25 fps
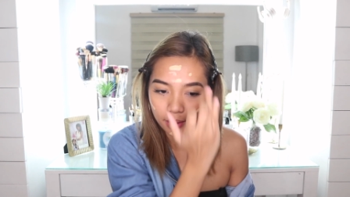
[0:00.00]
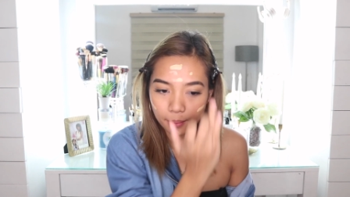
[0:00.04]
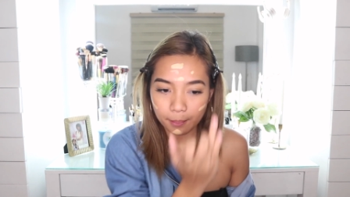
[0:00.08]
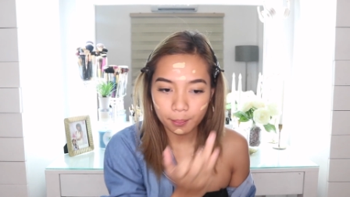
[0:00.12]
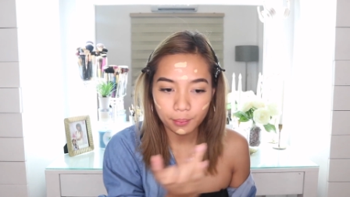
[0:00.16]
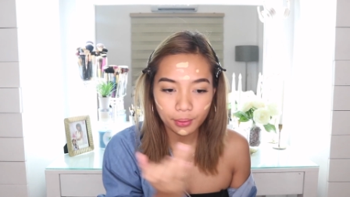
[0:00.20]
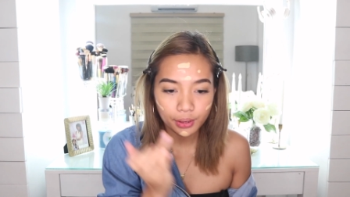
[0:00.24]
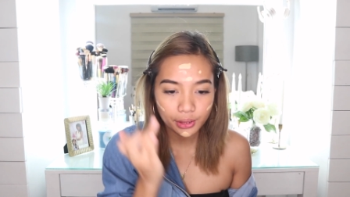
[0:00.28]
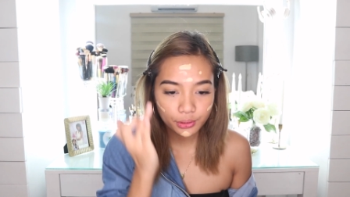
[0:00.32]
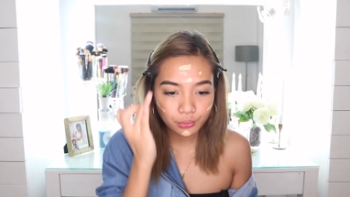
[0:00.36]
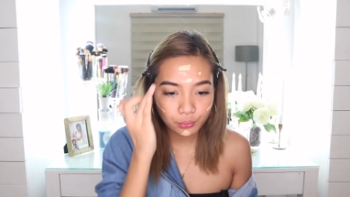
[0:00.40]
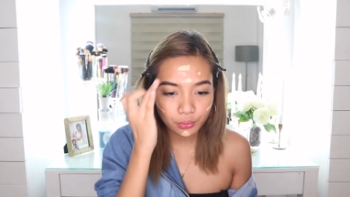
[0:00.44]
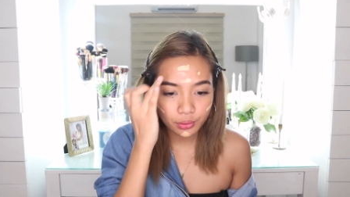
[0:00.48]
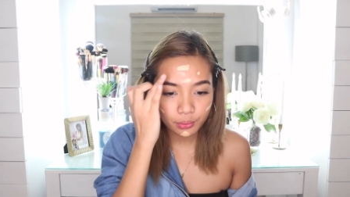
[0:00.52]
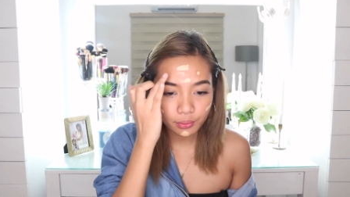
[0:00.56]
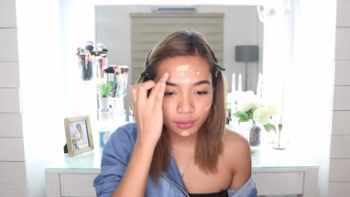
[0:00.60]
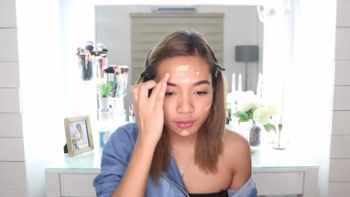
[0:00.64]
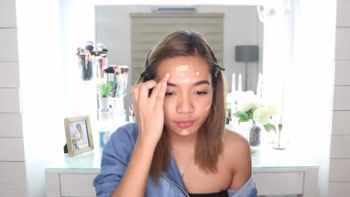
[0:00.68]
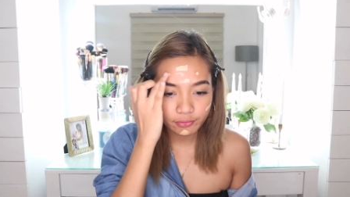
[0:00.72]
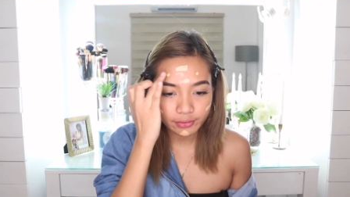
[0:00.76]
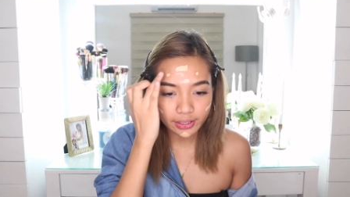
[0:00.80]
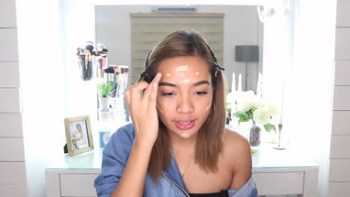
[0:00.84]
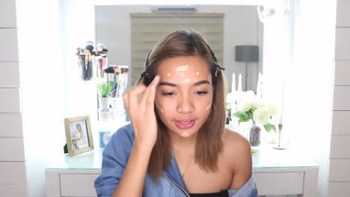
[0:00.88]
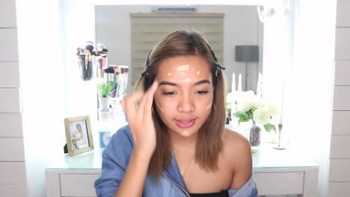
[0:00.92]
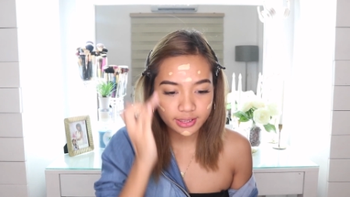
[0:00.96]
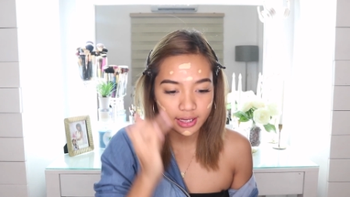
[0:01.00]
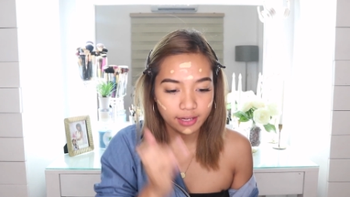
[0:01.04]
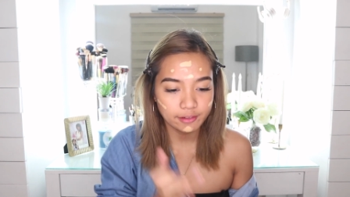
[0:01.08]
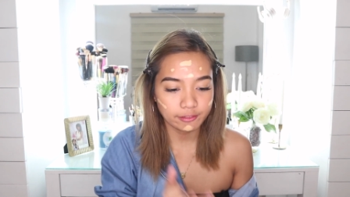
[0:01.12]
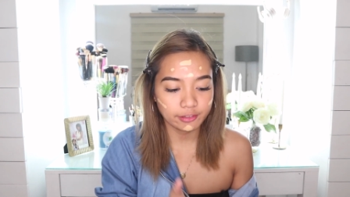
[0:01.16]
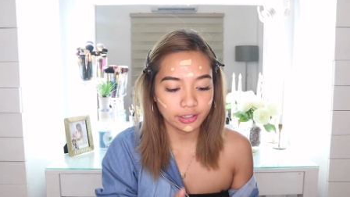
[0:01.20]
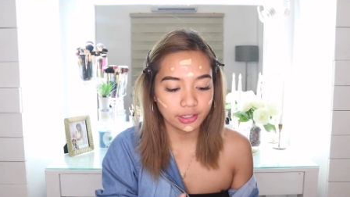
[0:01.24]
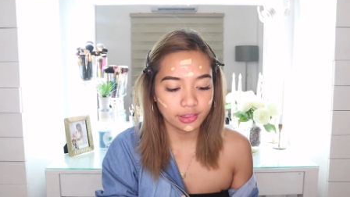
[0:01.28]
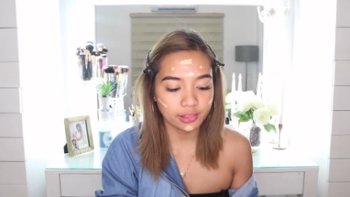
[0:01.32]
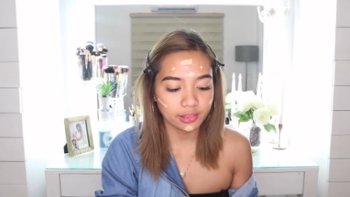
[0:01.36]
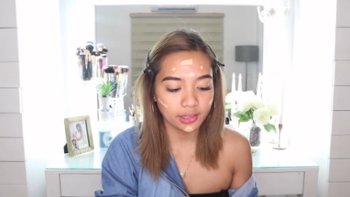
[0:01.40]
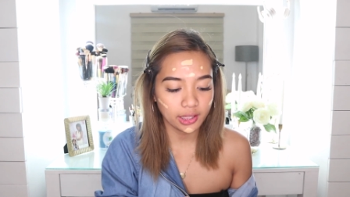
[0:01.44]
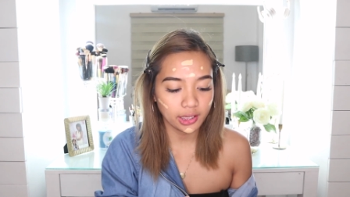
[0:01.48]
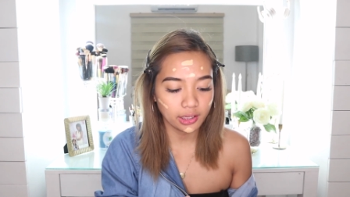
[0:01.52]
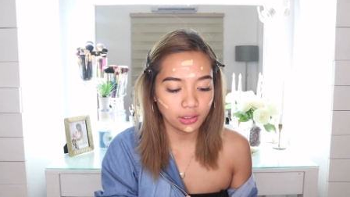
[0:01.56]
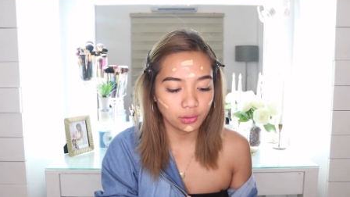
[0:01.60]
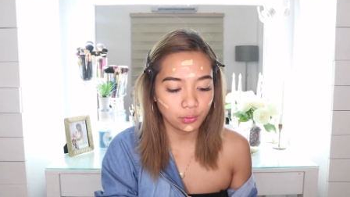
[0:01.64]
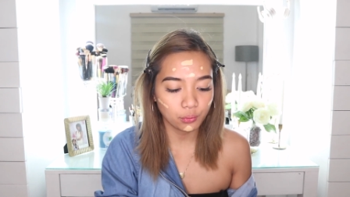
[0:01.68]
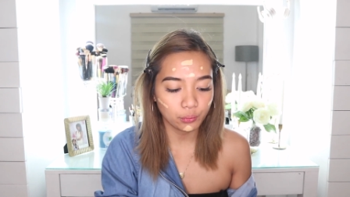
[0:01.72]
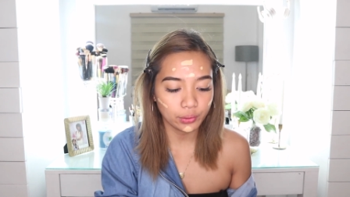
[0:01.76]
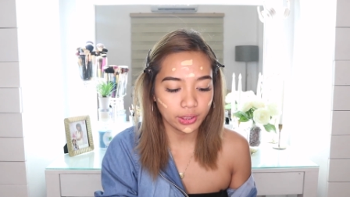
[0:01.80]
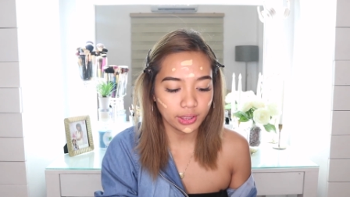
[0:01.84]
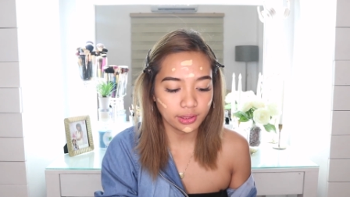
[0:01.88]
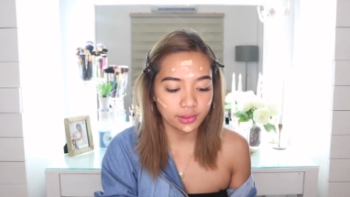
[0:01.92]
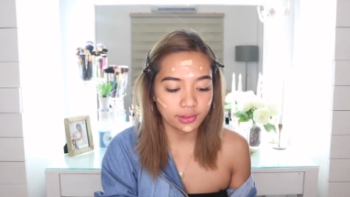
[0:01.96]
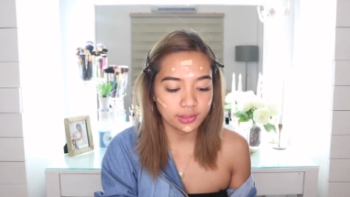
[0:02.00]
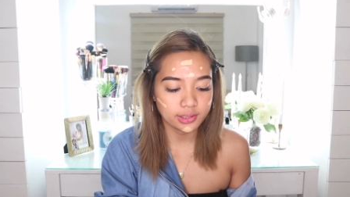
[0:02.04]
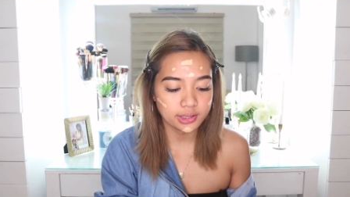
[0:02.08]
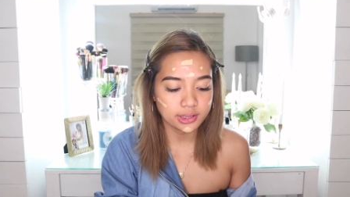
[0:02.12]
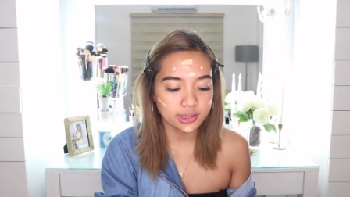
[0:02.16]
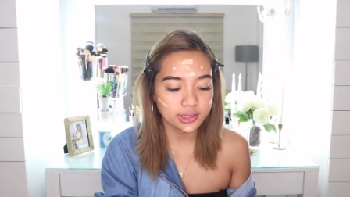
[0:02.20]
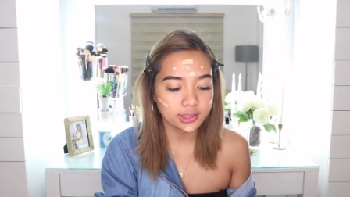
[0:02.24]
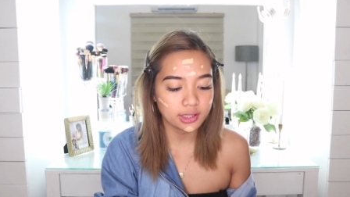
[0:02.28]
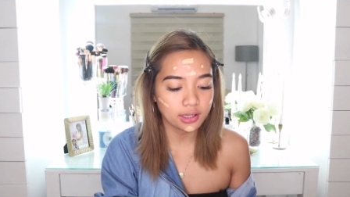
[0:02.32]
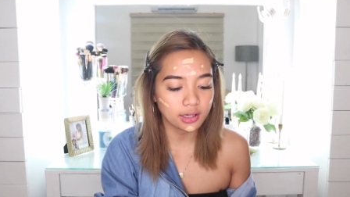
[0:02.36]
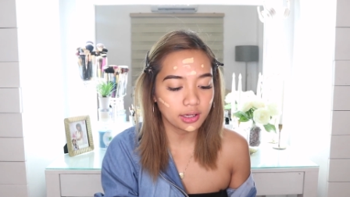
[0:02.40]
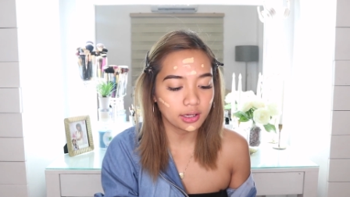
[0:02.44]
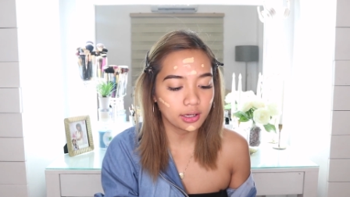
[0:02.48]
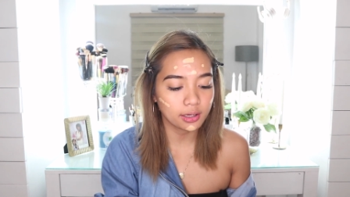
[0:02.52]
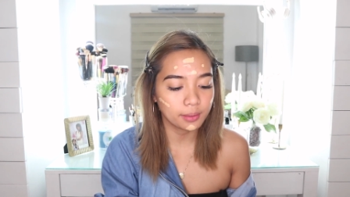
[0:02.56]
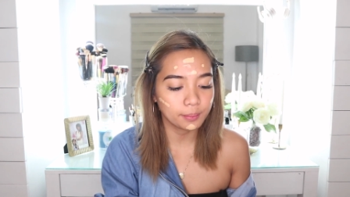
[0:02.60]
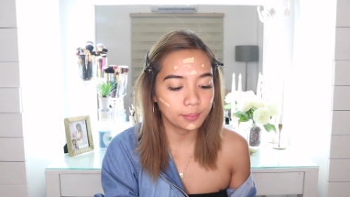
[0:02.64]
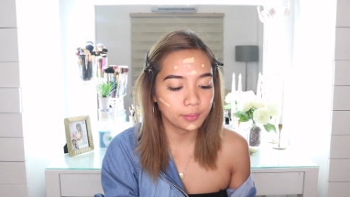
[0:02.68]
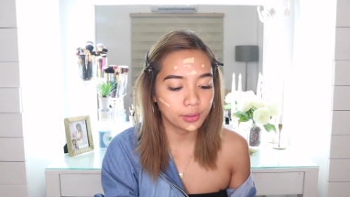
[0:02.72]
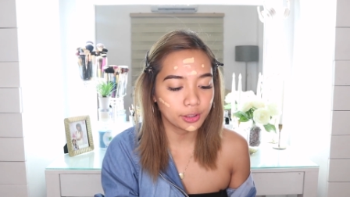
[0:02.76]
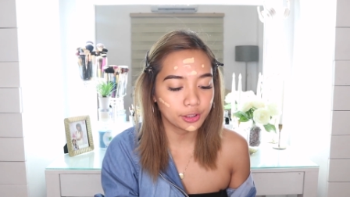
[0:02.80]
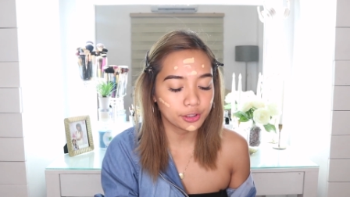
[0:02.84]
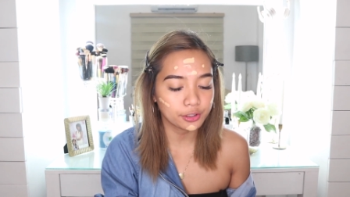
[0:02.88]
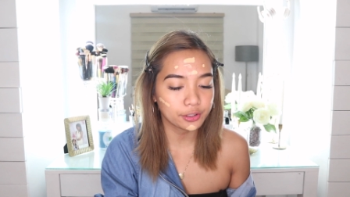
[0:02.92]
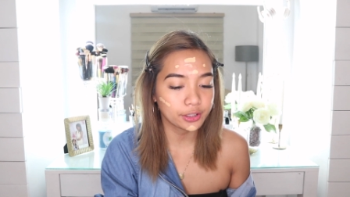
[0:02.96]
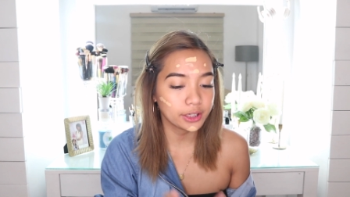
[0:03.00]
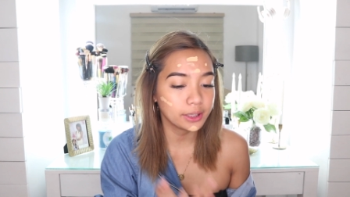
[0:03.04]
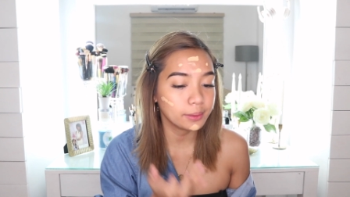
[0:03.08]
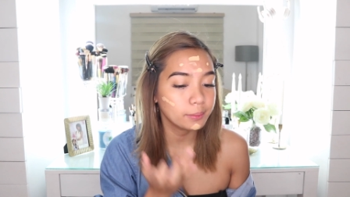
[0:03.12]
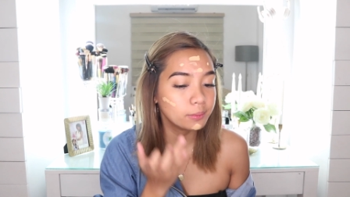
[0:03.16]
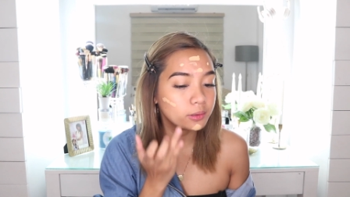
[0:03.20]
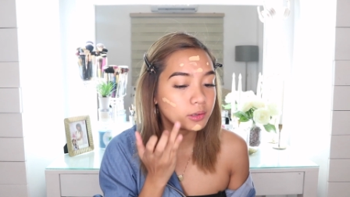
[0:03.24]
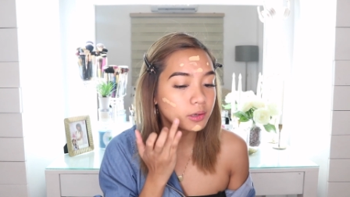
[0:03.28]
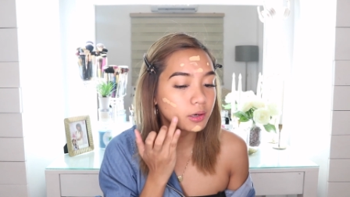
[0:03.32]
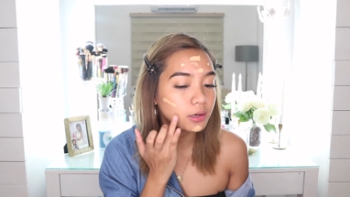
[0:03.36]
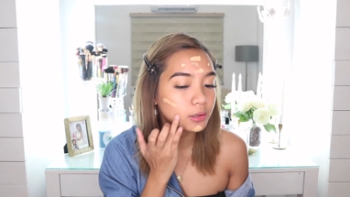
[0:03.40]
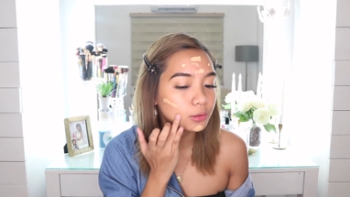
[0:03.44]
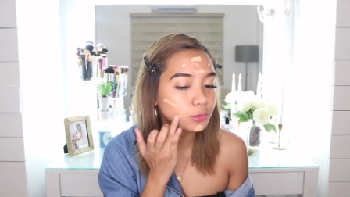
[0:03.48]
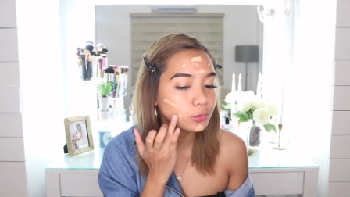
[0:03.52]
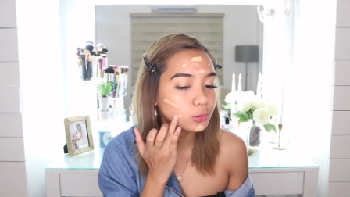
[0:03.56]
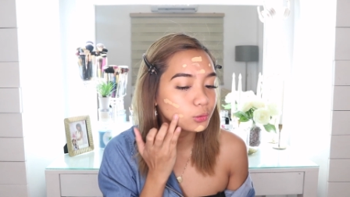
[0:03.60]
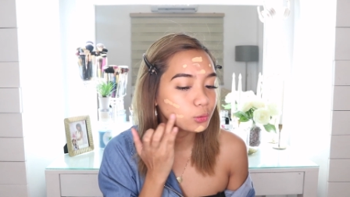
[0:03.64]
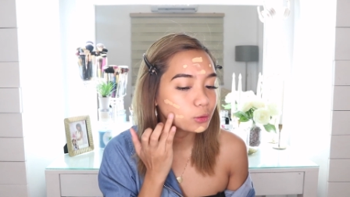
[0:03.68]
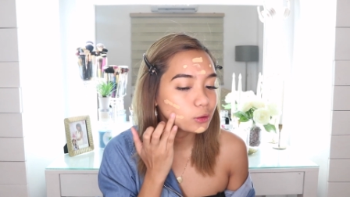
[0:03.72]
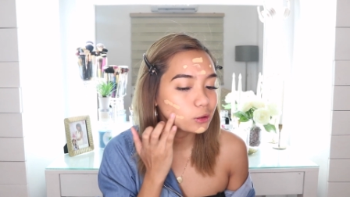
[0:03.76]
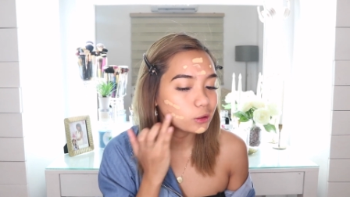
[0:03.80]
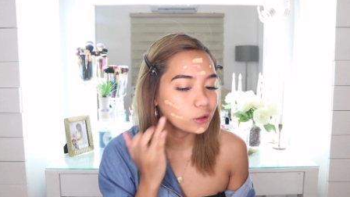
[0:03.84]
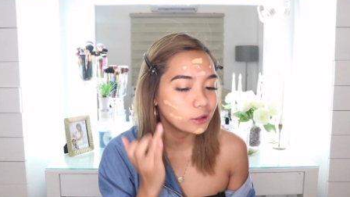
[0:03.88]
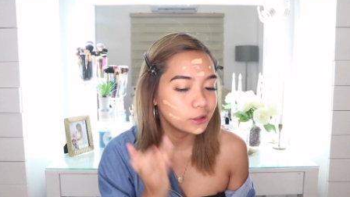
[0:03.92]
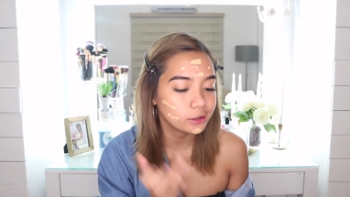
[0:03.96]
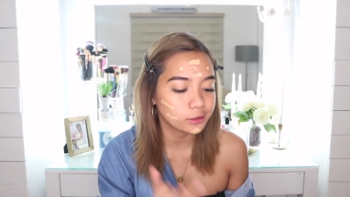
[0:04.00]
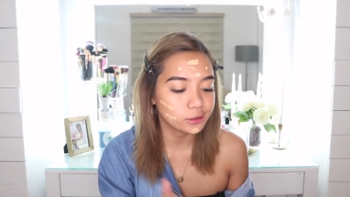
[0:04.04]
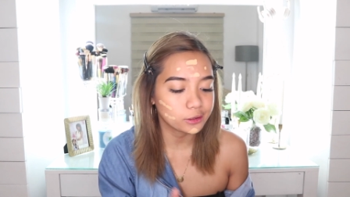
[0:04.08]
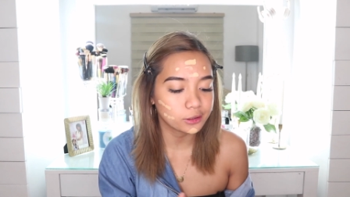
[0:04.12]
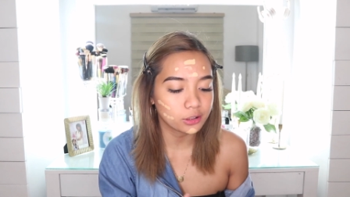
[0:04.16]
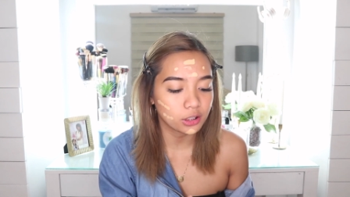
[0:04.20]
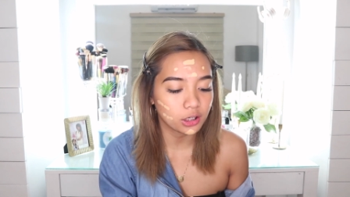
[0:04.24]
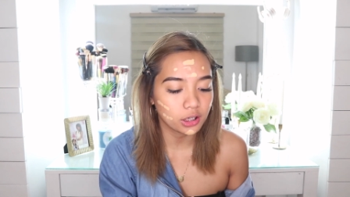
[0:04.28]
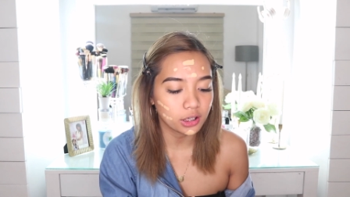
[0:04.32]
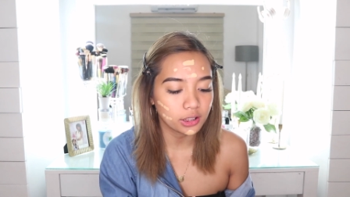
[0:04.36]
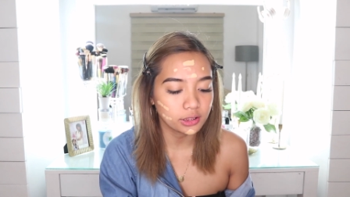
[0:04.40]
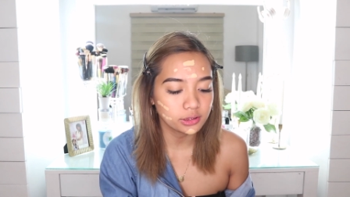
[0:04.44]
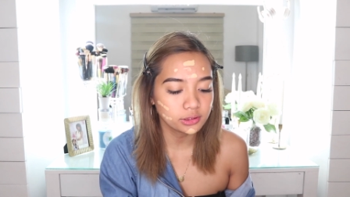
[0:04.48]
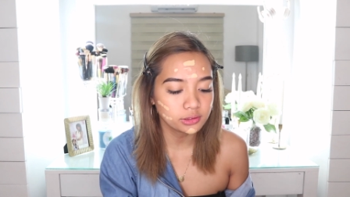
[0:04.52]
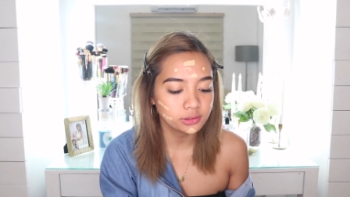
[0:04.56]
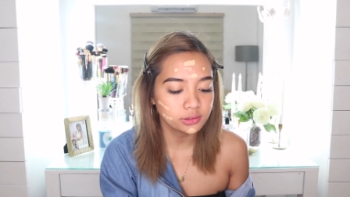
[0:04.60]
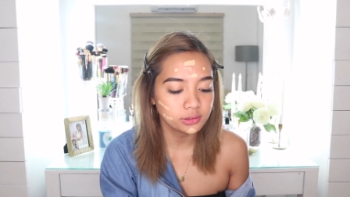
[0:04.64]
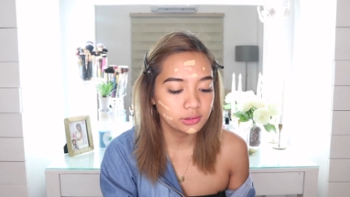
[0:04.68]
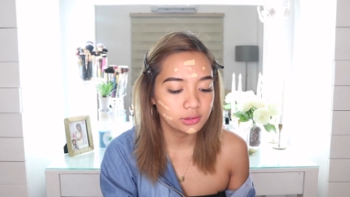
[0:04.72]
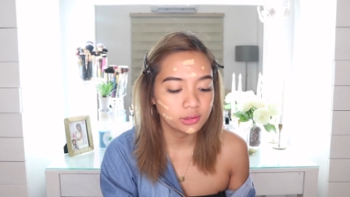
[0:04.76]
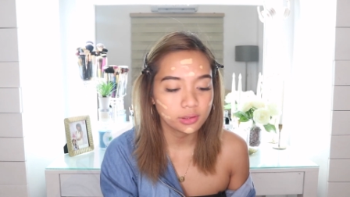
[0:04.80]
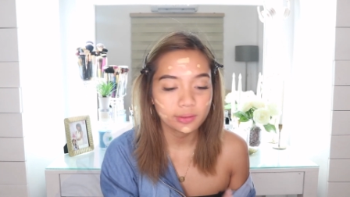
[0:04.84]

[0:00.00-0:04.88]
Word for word: But we will fix everything with some cream contour later on.